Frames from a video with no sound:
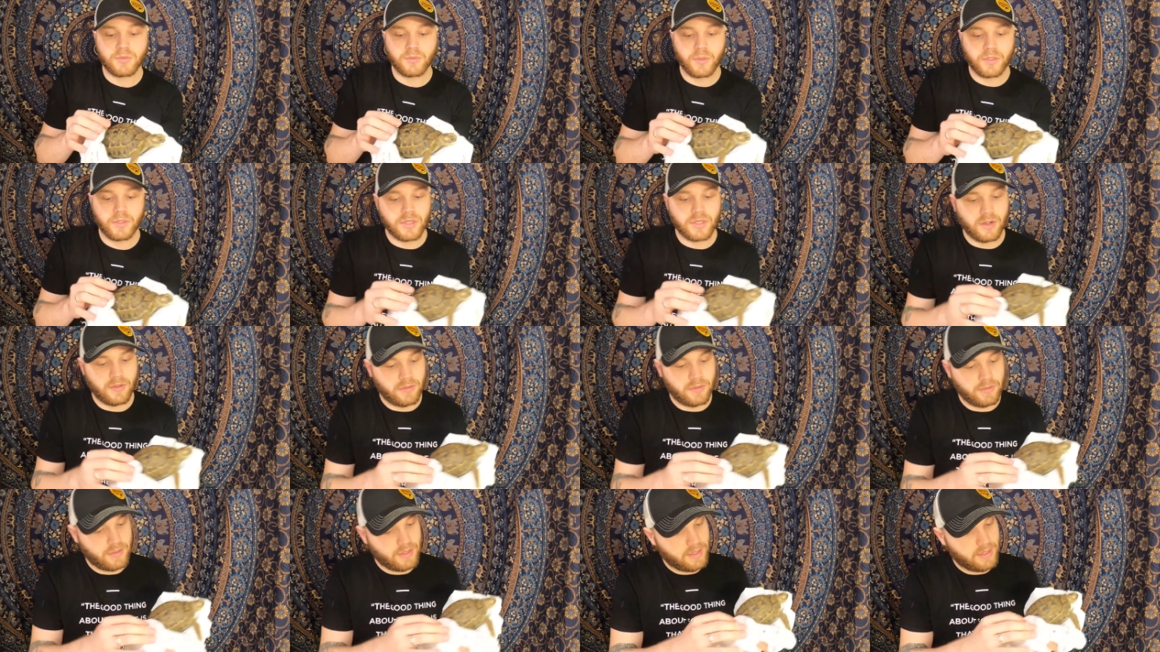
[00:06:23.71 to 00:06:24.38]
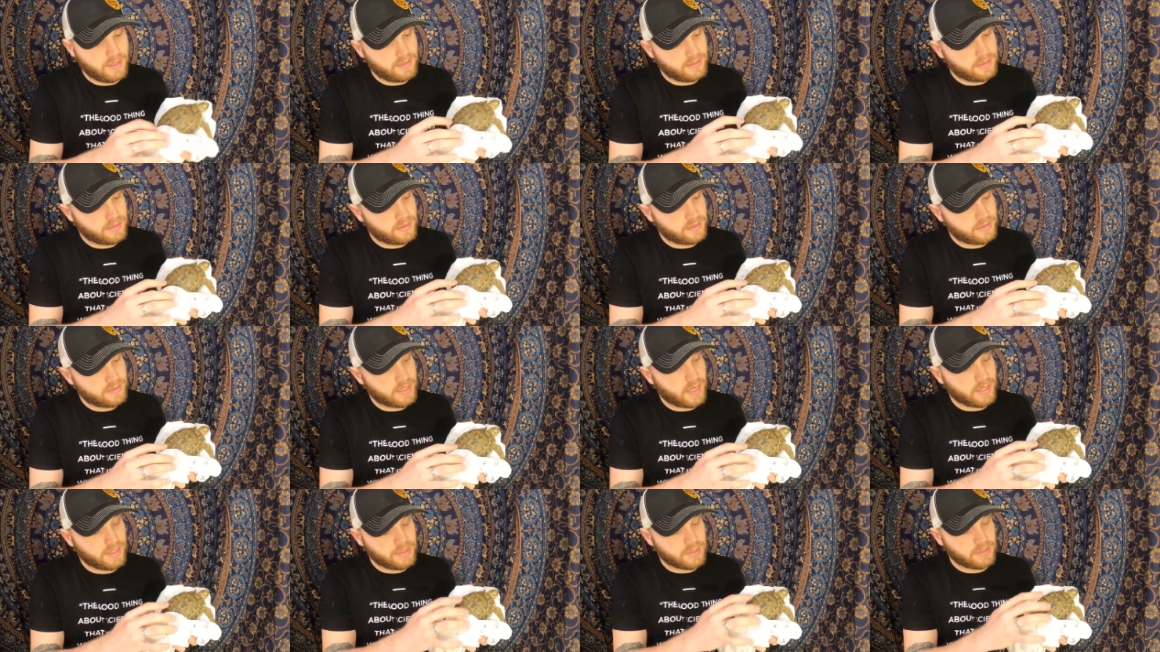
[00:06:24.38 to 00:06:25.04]
which are these
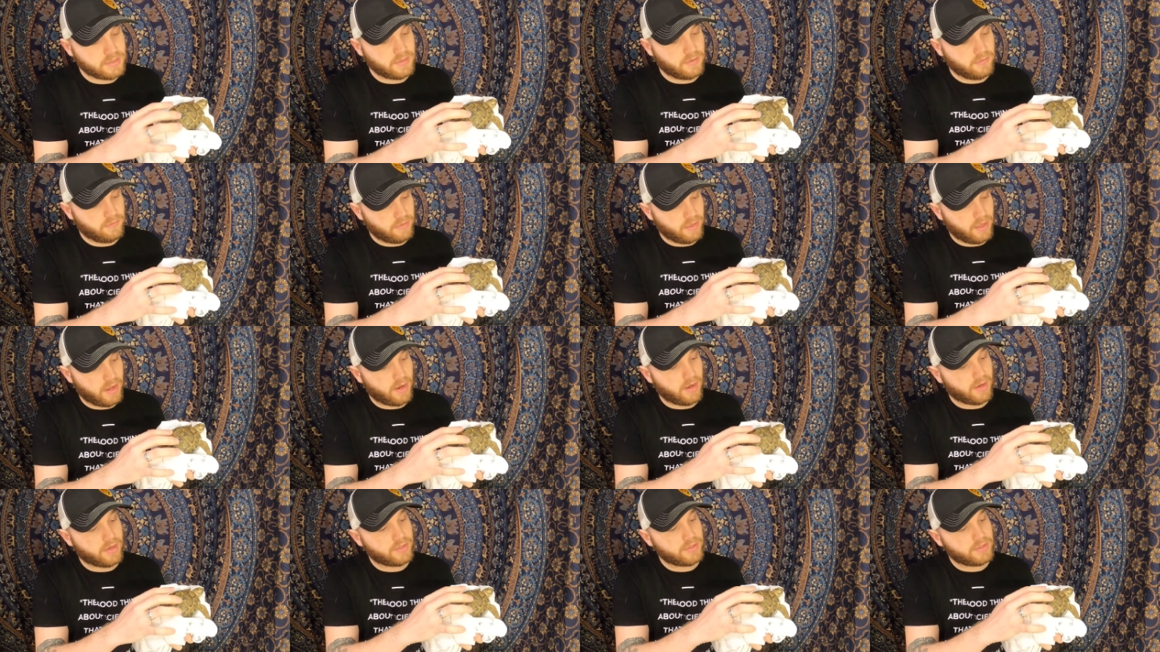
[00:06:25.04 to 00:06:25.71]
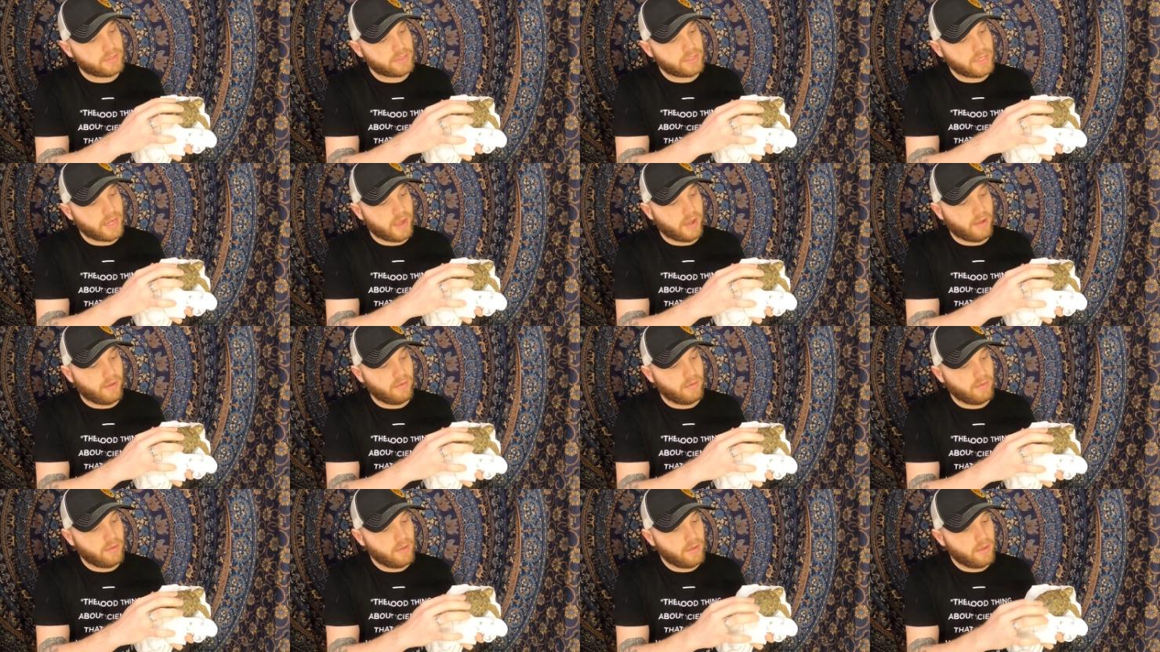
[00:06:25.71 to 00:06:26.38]
sections of their
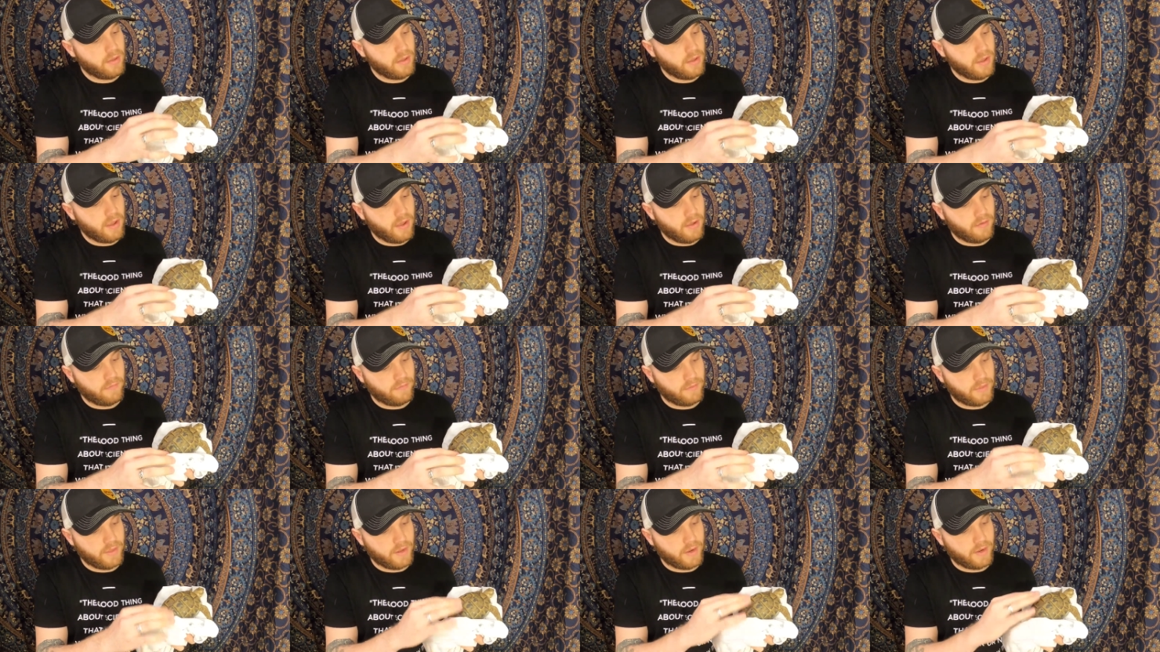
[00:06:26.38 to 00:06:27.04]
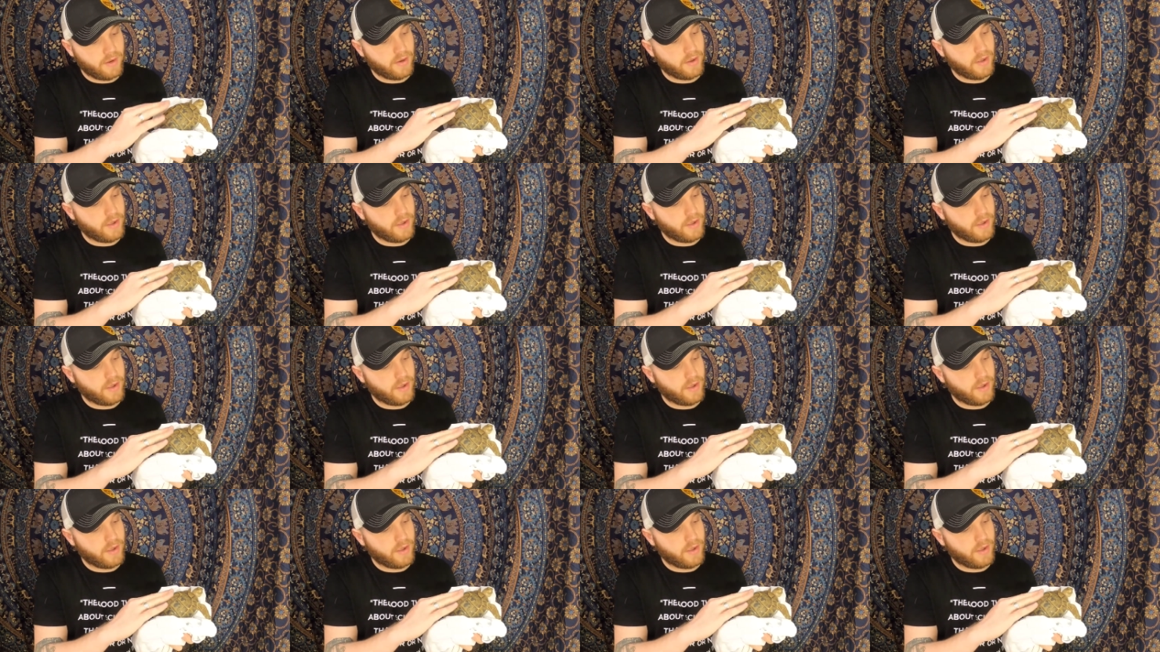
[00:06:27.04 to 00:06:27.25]
shell, of their